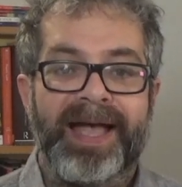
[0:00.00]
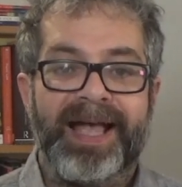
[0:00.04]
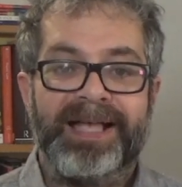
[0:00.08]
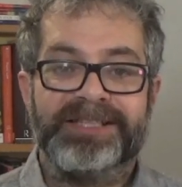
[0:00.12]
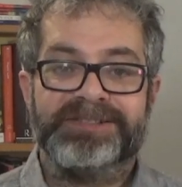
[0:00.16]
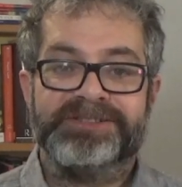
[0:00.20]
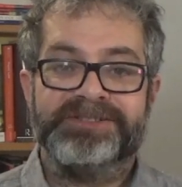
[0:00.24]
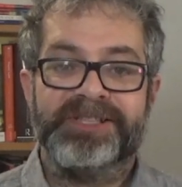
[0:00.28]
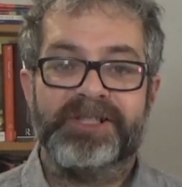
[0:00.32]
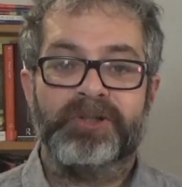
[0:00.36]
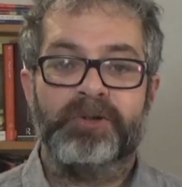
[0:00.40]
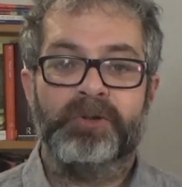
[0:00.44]

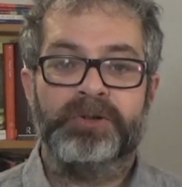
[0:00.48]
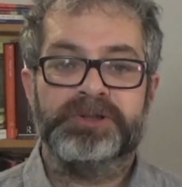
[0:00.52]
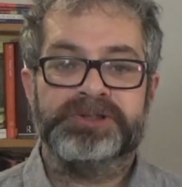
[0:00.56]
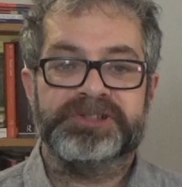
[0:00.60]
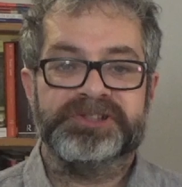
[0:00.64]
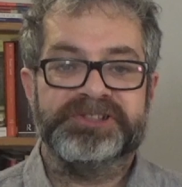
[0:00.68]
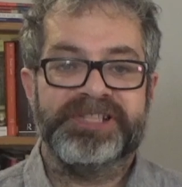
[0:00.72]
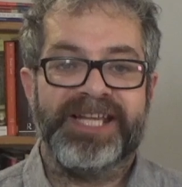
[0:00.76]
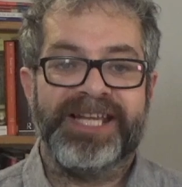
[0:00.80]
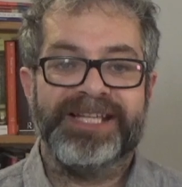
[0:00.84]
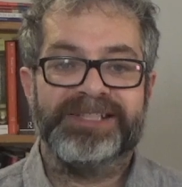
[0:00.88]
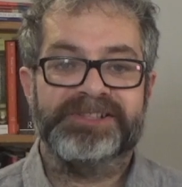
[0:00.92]
As
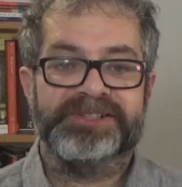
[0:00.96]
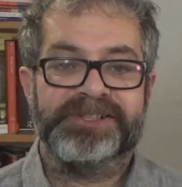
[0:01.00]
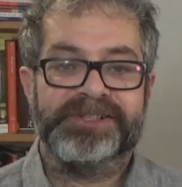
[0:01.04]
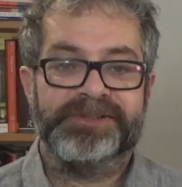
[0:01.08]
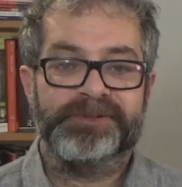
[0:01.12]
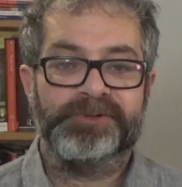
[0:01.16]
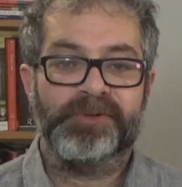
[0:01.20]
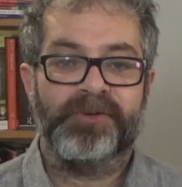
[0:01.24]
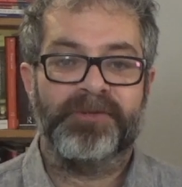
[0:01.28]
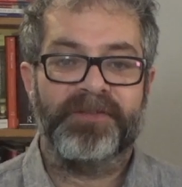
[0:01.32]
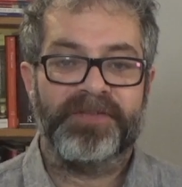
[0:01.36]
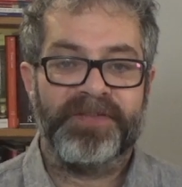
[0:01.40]

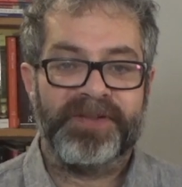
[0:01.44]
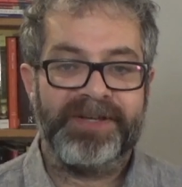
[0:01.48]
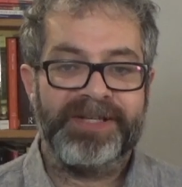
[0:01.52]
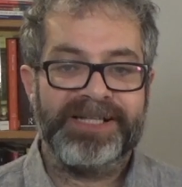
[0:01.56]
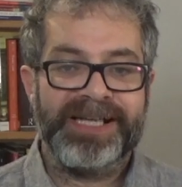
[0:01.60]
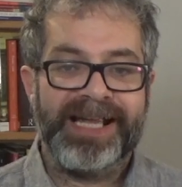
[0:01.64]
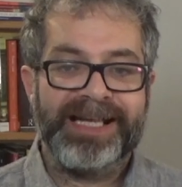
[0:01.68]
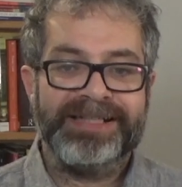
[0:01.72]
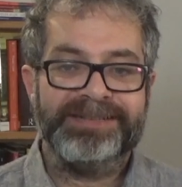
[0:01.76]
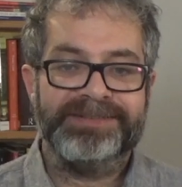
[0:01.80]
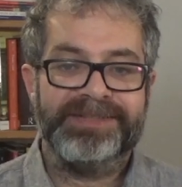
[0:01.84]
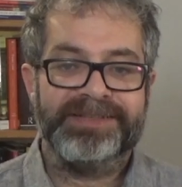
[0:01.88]
negotiations over the
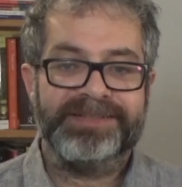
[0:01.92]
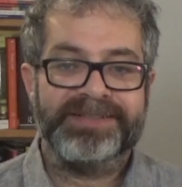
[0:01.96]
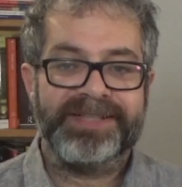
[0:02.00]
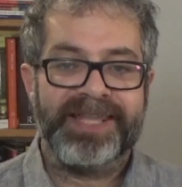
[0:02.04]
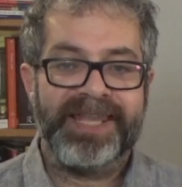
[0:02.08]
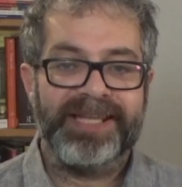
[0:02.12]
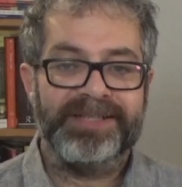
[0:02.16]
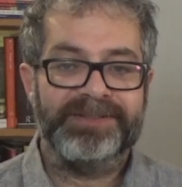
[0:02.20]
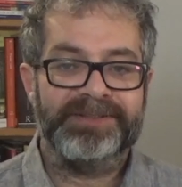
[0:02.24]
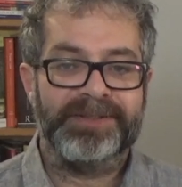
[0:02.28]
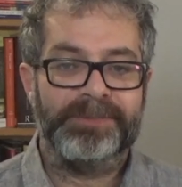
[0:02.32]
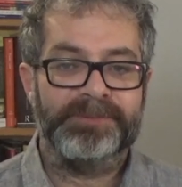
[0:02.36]
United
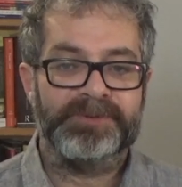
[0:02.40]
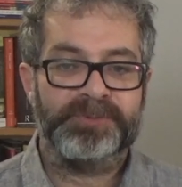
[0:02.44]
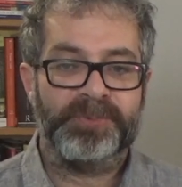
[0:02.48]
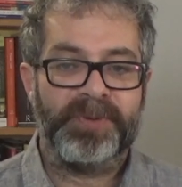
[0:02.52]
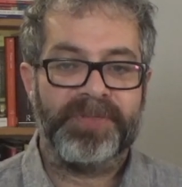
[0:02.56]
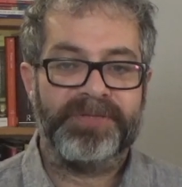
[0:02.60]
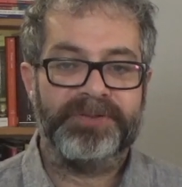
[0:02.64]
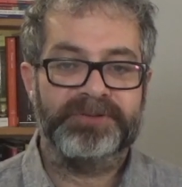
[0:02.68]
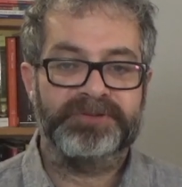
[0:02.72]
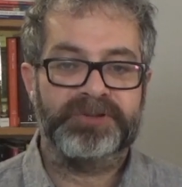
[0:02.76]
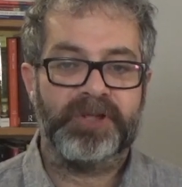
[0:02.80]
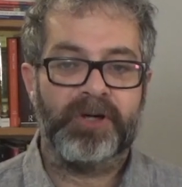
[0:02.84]
Kingdom's
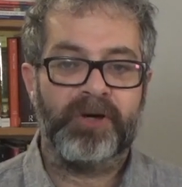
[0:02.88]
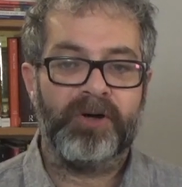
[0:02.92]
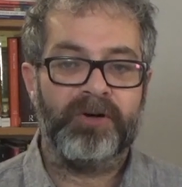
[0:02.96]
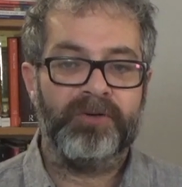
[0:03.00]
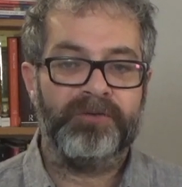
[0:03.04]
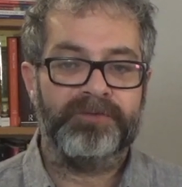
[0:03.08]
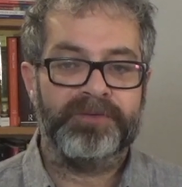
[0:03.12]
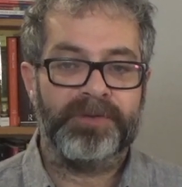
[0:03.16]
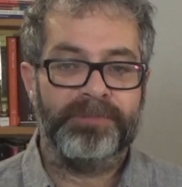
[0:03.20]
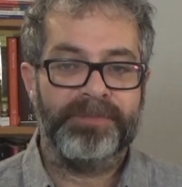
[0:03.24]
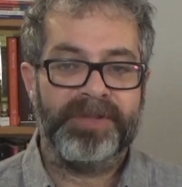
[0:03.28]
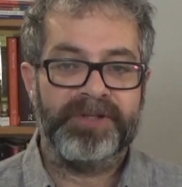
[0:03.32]

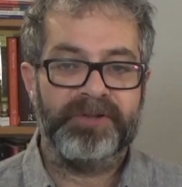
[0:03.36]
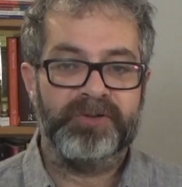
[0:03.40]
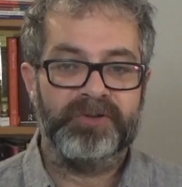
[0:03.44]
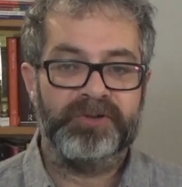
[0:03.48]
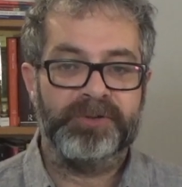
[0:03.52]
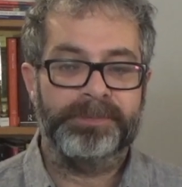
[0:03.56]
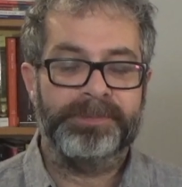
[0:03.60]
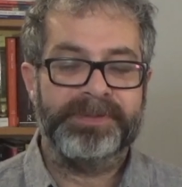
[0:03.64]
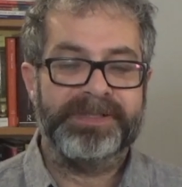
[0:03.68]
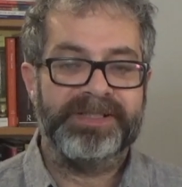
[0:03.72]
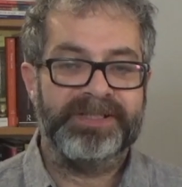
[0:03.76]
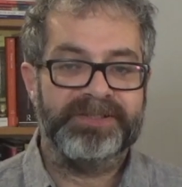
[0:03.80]
withdrawal from the
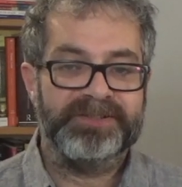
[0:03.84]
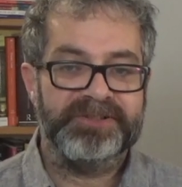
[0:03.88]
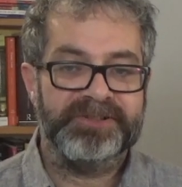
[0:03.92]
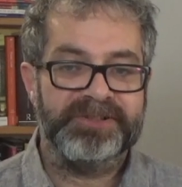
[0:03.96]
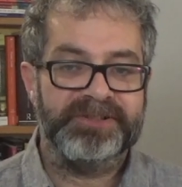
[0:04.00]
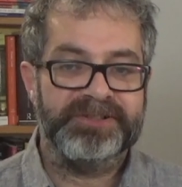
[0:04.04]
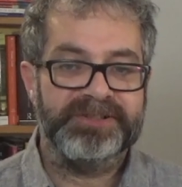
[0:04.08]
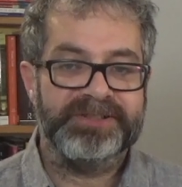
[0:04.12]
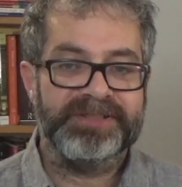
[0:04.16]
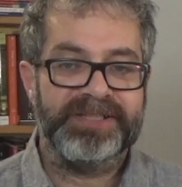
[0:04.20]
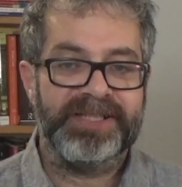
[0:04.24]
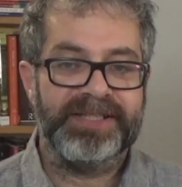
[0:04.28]
European
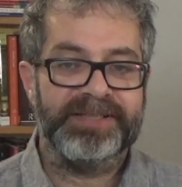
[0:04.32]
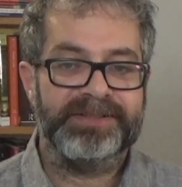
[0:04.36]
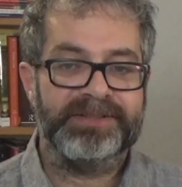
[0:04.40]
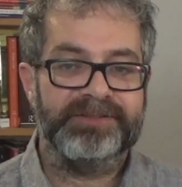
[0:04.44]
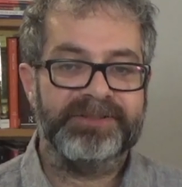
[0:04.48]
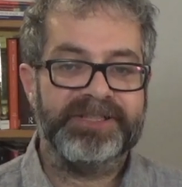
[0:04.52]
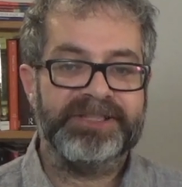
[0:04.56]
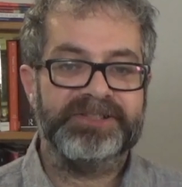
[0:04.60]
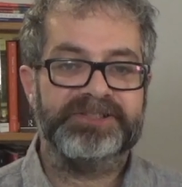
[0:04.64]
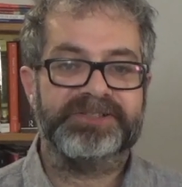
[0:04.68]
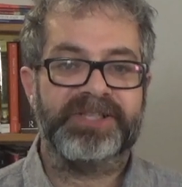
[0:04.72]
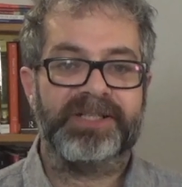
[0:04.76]
Union
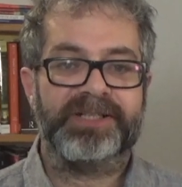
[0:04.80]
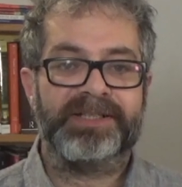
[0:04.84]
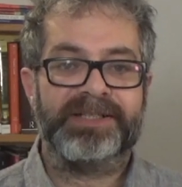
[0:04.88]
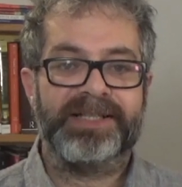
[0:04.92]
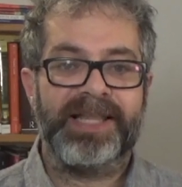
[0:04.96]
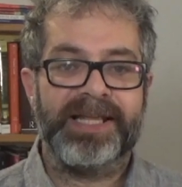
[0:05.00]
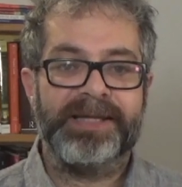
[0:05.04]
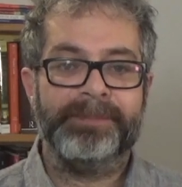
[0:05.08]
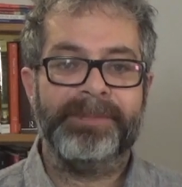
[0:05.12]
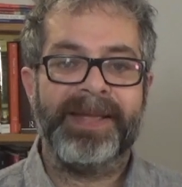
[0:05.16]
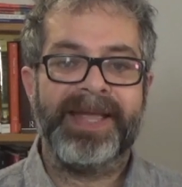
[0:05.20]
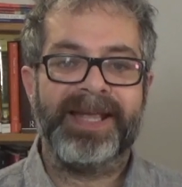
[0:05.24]
reached a
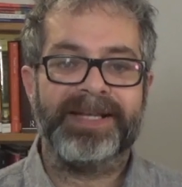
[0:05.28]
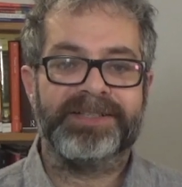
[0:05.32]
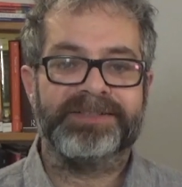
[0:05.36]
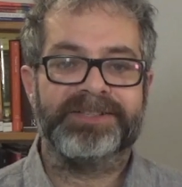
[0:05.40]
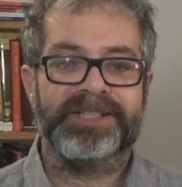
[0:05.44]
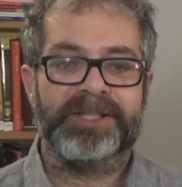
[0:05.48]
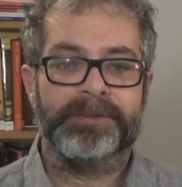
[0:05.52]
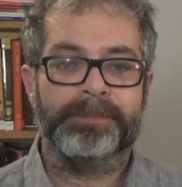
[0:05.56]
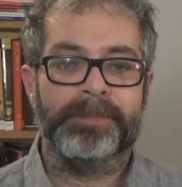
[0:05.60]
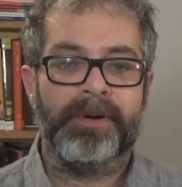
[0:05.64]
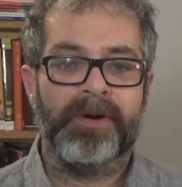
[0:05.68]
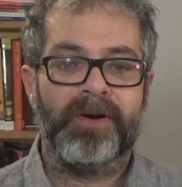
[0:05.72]

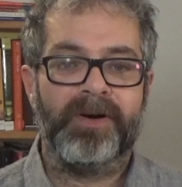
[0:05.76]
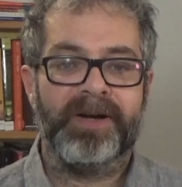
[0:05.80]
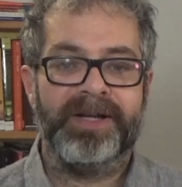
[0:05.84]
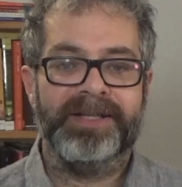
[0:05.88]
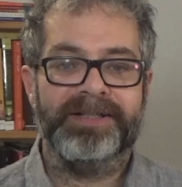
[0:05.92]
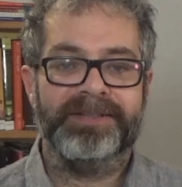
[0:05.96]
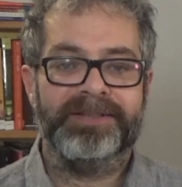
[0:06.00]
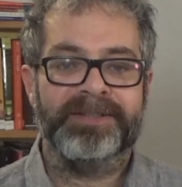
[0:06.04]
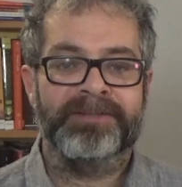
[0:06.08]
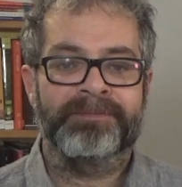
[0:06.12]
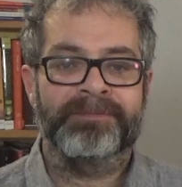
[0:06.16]
climactic point,